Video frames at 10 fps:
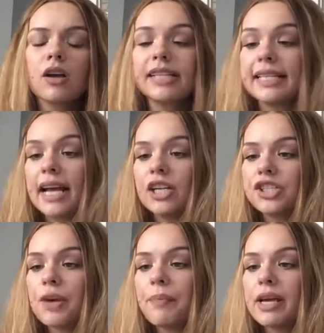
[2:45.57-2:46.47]
discounted
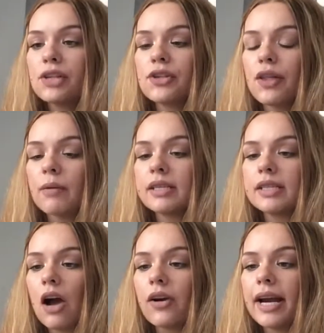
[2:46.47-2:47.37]
shipping, so that was
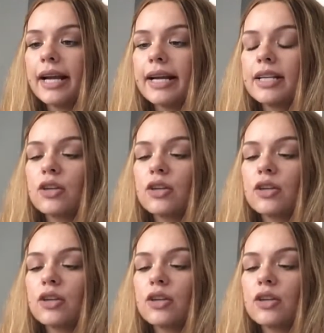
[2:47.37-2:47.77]
$1.80.